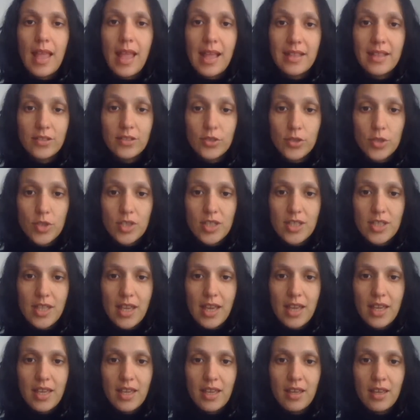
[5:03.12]
And to
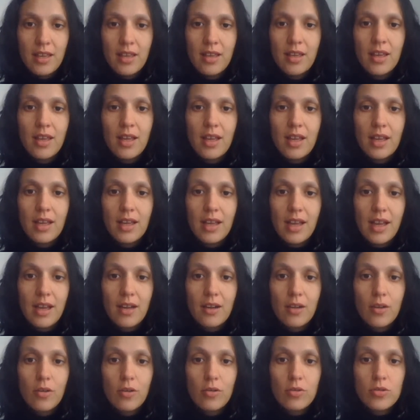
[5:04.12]
say,
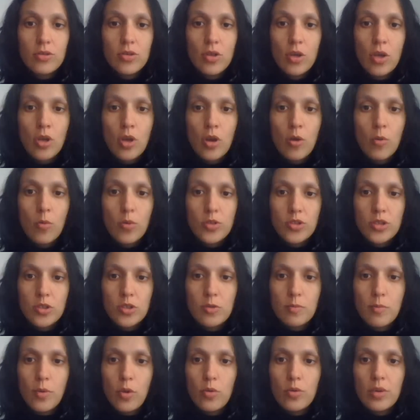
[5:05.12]
Carlos was
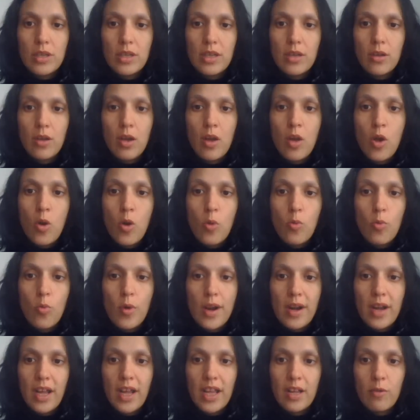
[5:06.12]
smoking
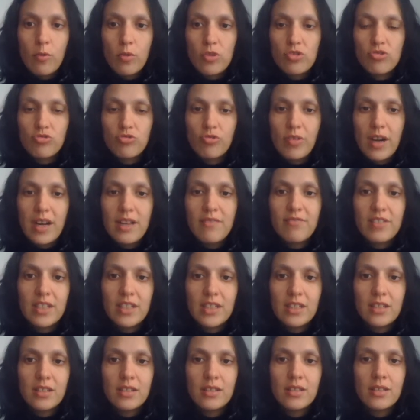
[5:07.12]
when he was
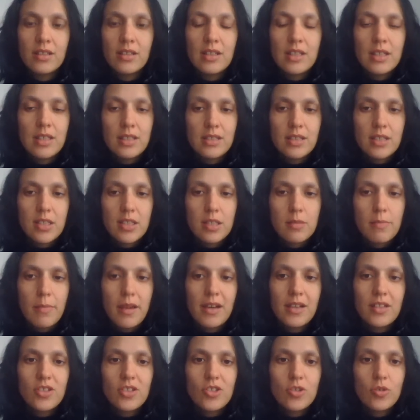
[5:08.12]
driving.
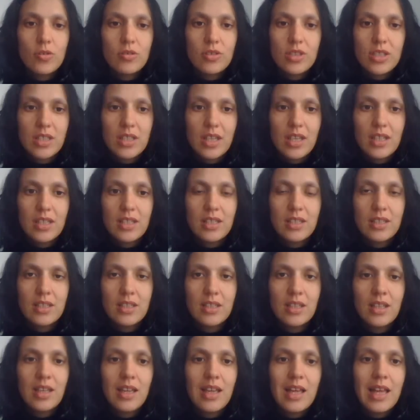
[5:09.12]
Spanish you'll say,
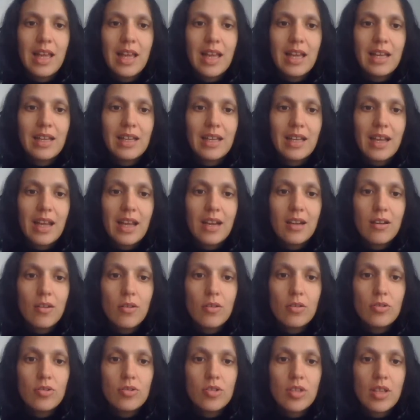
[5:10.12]

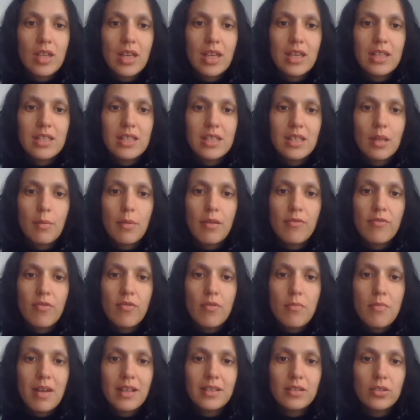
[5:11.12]
Carlos estaba
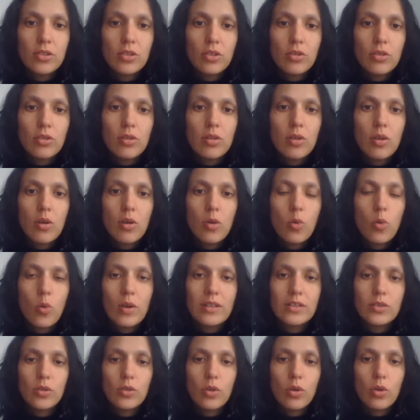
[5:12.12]
fumando
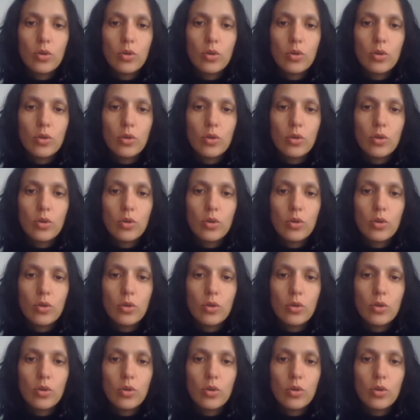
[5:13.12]
cuando